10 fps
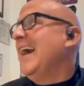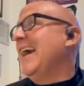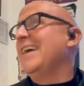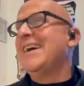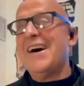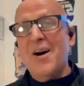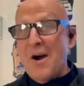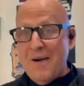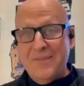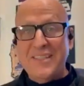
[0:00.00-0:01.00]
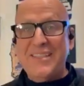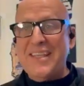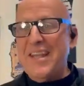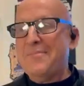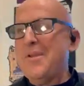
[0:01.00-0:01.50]
I often
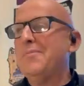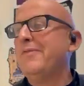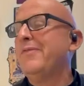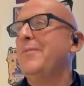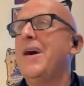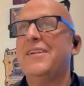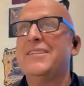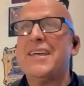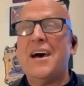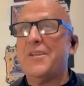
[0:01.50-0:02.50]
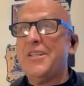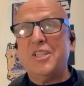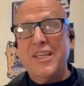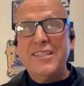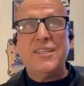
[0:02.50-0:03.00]
say to people from out of town, you'll
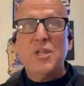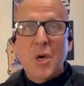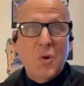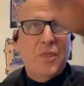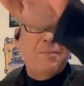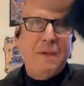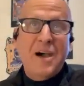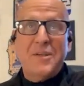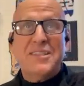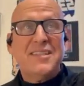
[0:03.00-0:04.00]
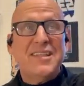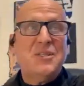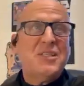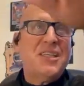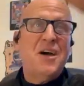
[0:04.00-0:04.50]
get to know the mountains that
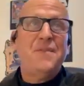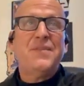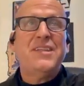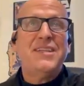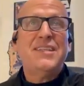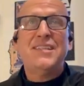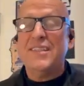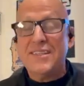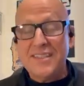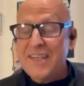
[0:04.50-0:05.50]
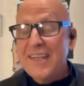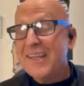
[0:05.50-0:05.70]
you see off in the distance,